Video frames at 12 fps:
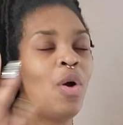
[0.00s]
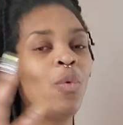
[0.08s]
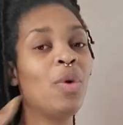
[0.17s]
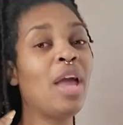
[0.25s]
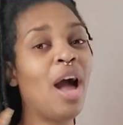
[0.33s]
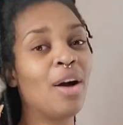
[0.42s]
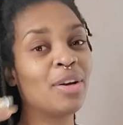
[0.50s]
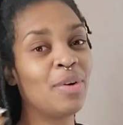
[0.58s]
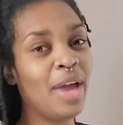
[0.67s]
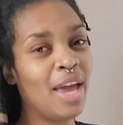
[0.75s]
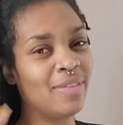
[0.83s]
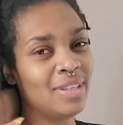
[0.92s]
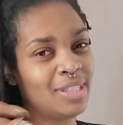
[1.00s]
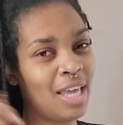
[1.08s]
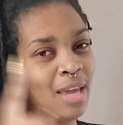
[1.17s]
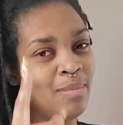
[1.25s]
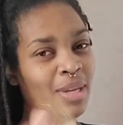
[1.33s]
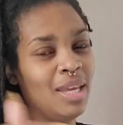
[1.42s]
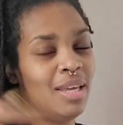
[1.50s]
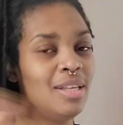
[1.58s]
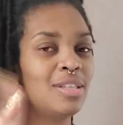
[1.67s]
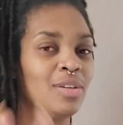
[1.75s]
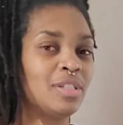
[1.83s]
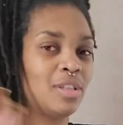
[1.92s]
We all don't have the same
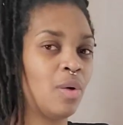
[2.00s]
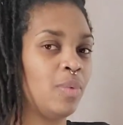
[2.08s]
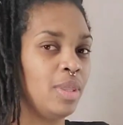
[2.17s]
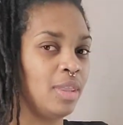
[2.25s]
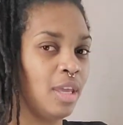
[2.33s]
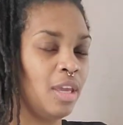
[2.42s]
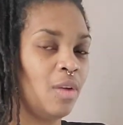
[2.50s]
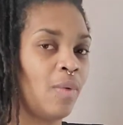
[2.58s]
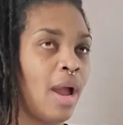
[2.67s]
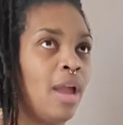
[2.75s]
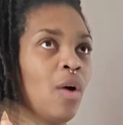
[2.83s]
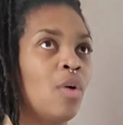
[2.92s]
needs, or so we think, right?